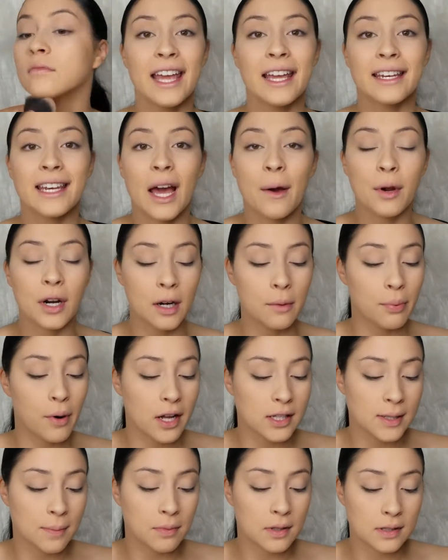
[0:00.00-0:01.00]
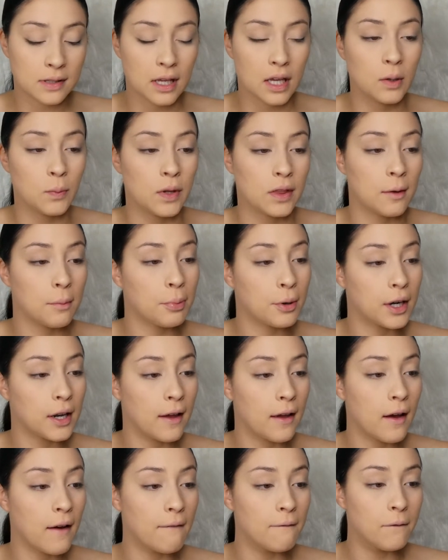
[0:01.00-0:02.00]
Now we're going to bronze up the skin with a
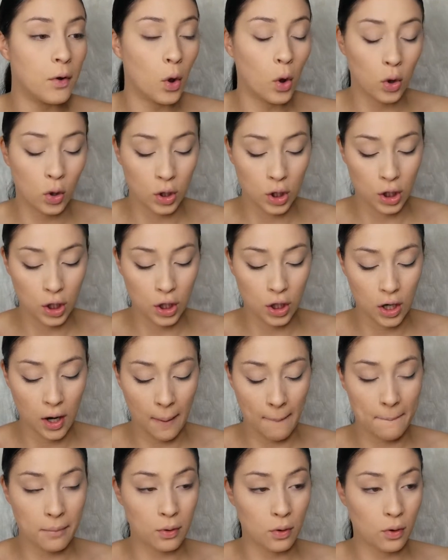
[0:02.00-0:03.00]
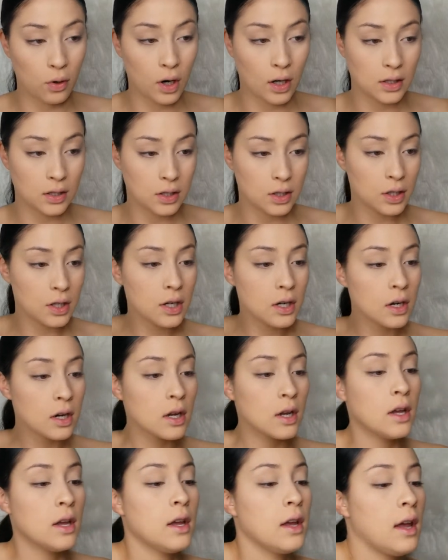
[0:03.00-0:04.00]
pretty Bulgur bronzer,
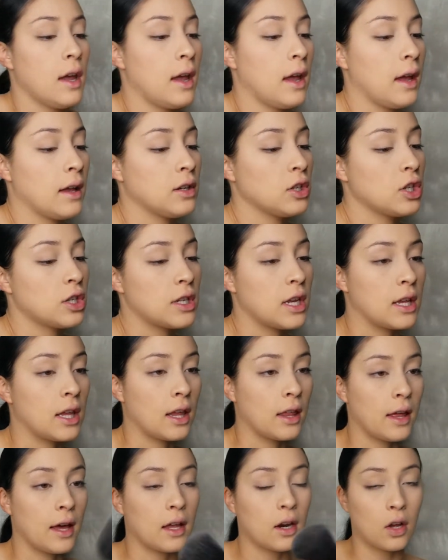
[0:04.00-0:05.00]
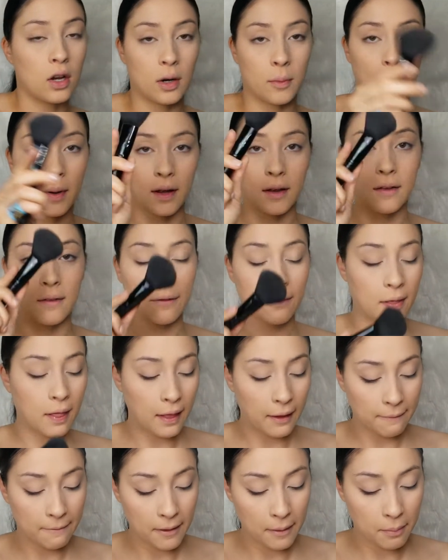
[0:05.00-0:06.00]
and just taking that on a big
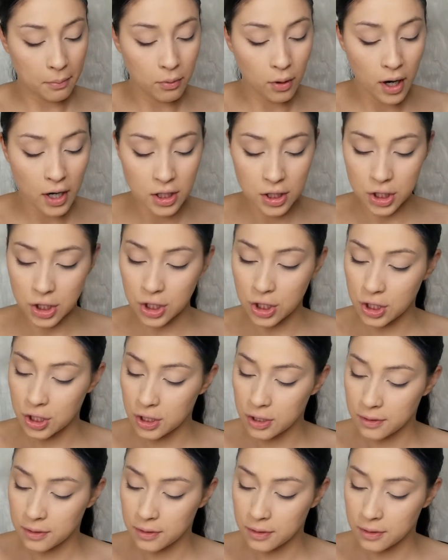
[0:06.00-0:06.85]
fluffy brush.